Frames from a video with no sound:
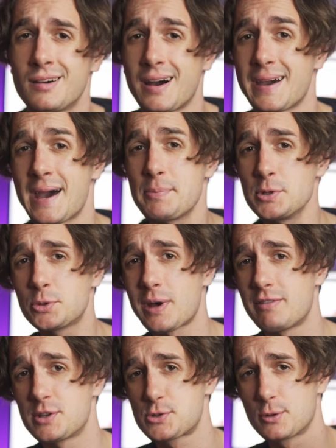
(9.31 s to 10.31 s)
I happen to
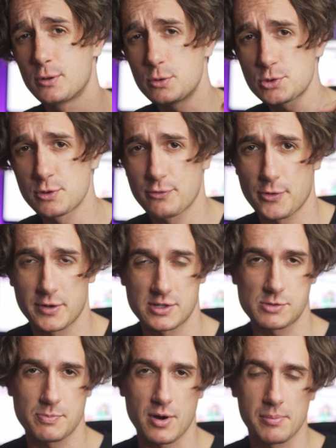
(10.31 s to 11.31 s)
have a solution for
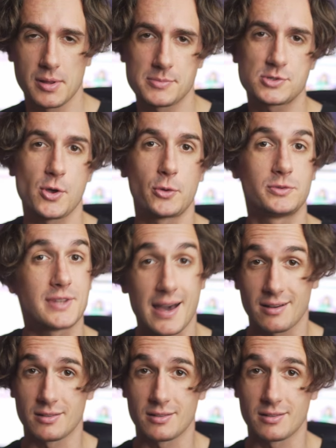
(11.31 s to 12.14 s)
this problem, so tag